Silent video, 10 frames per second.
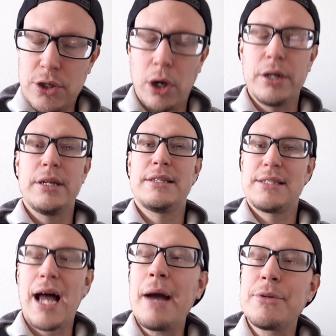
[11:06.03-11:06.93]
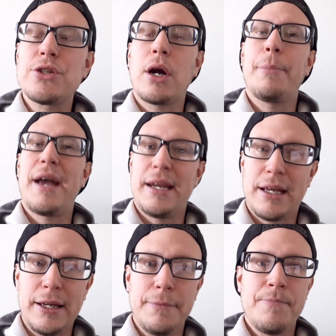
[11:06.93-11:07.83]
time to start
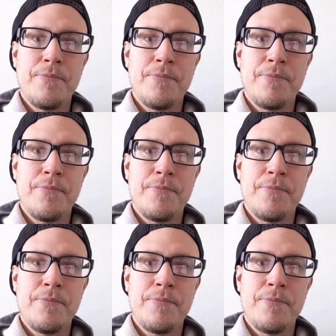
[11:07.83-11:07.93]
panicking.